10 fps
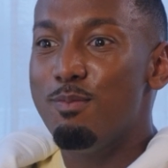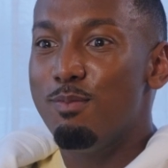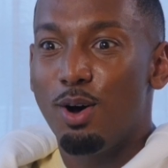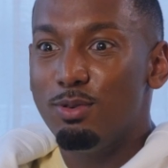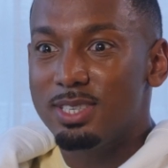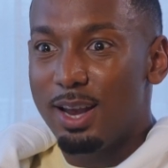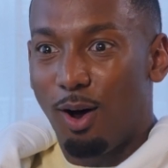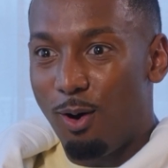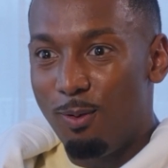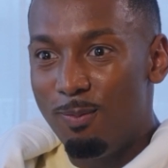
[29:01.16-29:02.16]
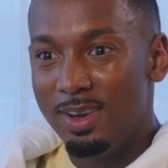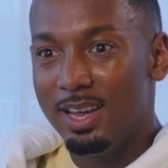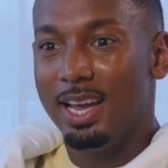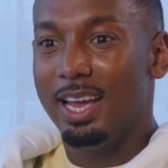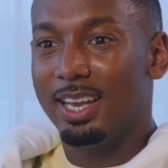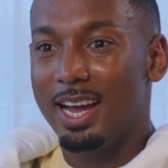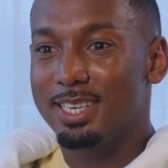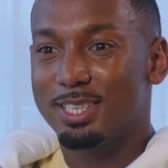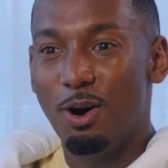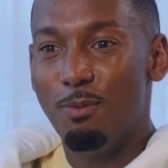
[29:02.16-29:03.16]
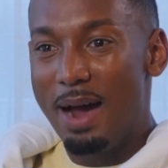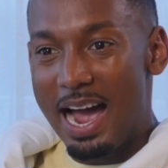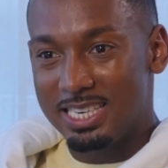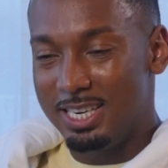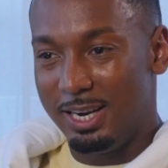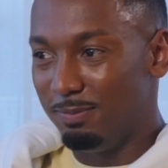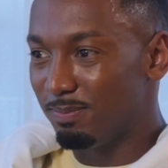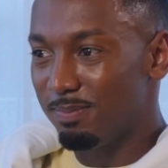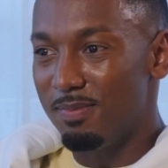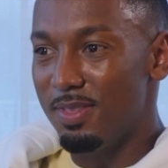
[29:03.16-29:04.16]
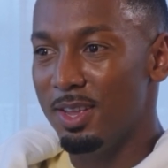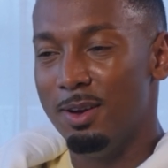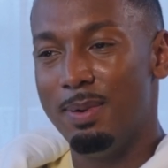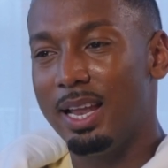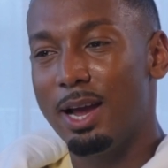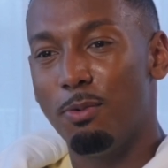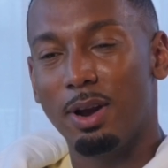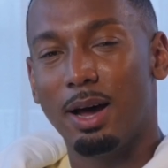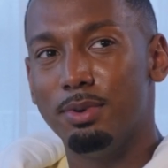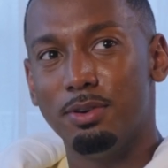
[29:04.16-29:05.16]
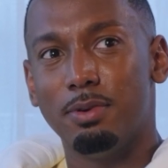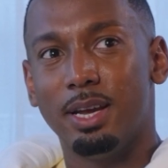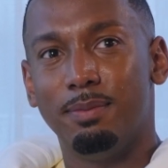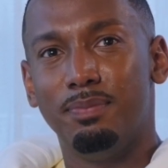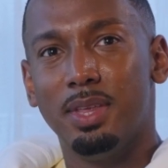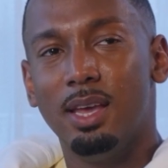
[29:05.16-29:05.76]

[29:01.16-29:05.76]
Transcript: most at home and like so passionate about like what I'm doing,